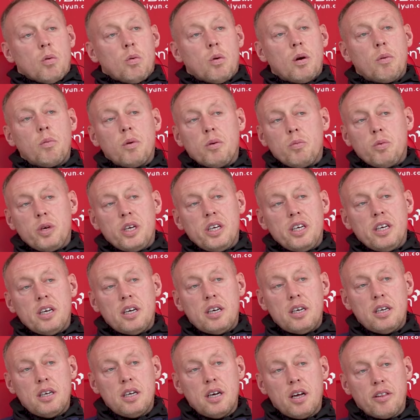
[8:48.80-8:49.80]
Well, we,
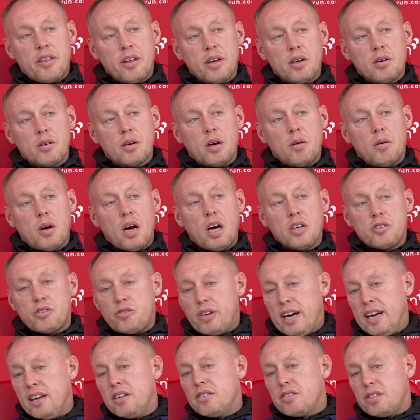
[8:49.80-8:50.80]
I think our
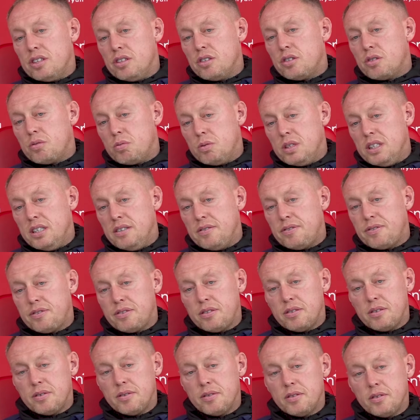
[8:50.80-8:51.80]
strength since
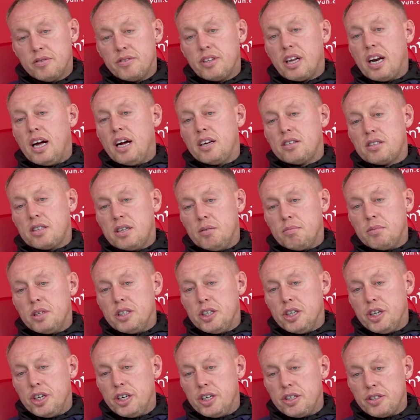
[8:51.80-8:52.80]
we've, over the last couple
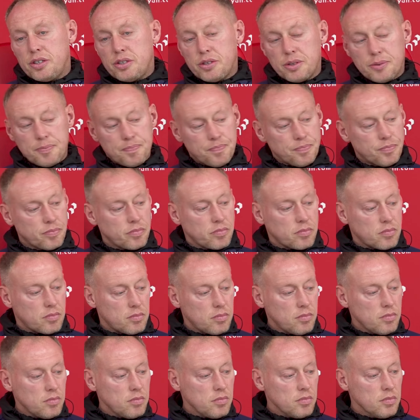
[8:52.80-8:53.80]
of years,
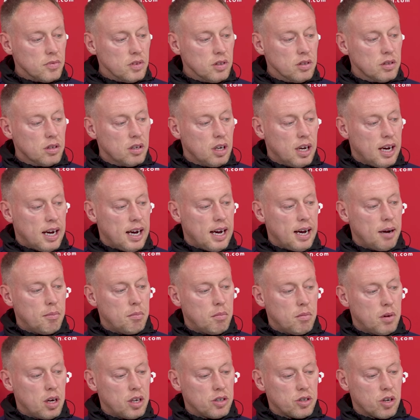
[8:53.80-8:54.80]

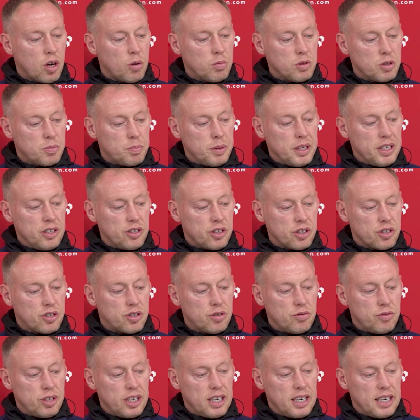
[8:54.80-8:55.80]
um, has always been
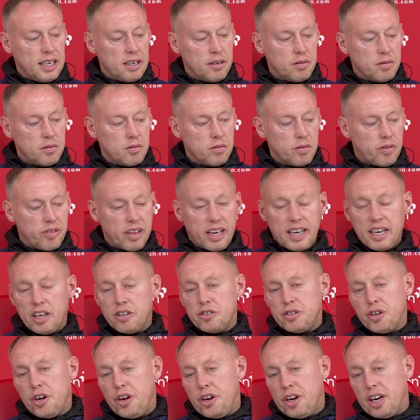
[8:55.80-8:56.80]
just to really think
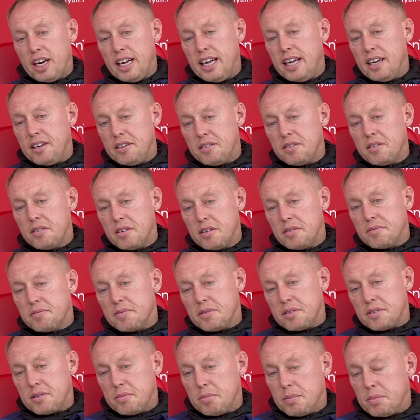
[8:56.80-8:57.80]
internally. And
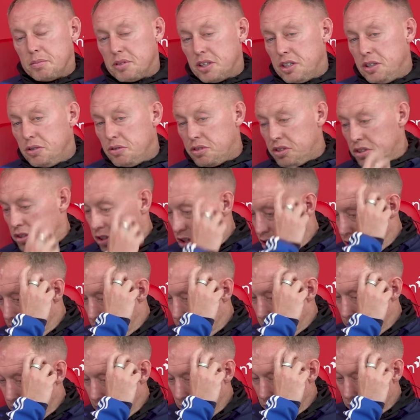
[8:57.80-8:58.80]
sometimes I use the
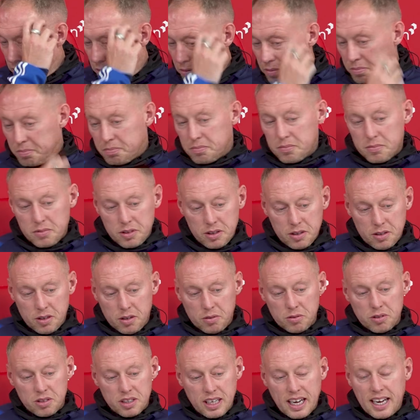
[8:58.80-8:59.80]
term about
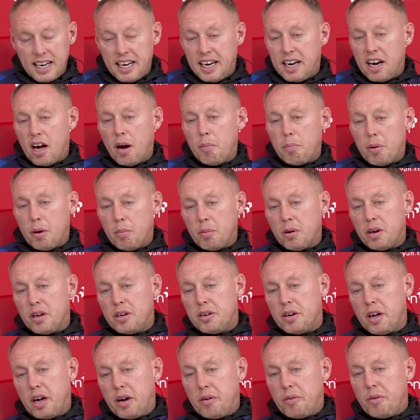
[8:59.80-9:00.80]
you know, staying in our bubble
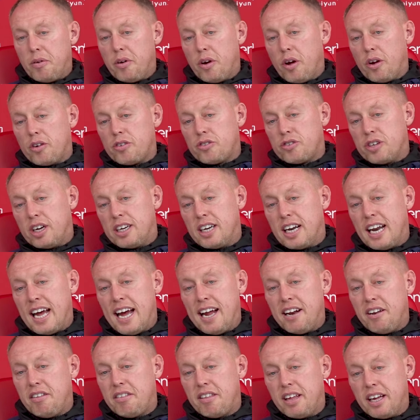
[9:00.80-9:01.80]
and, and not trying to
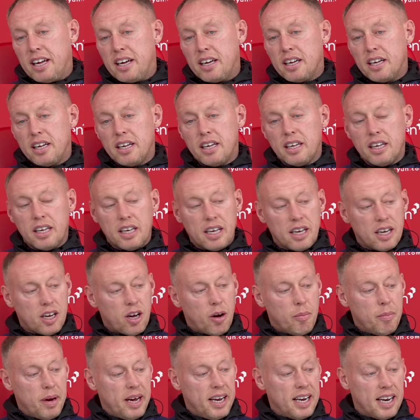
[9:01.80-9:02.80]
let anything
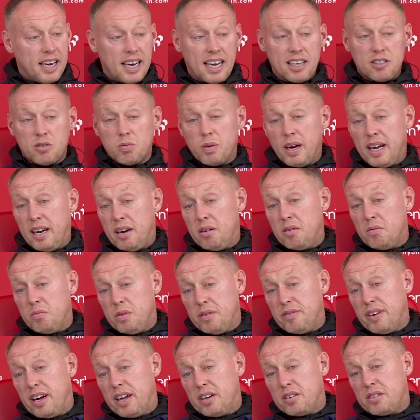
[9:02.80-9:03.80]
come in. And that's when
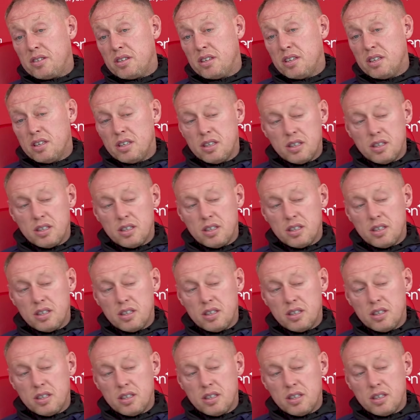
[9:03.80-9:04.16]
we've had